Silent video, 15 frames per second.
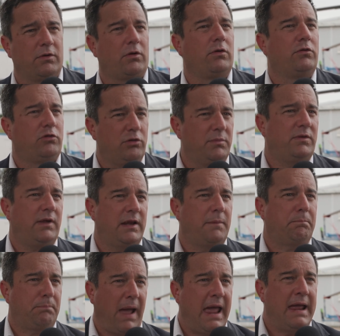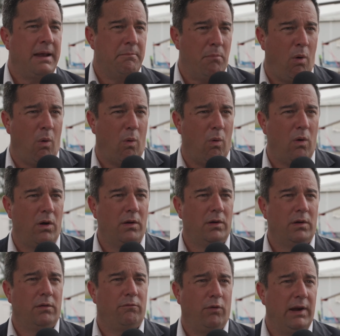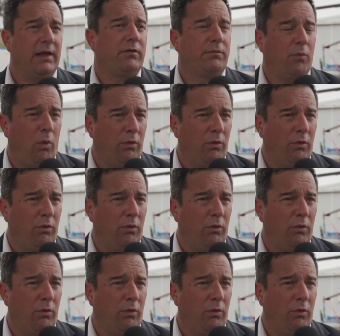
So consumers end up paying more for less.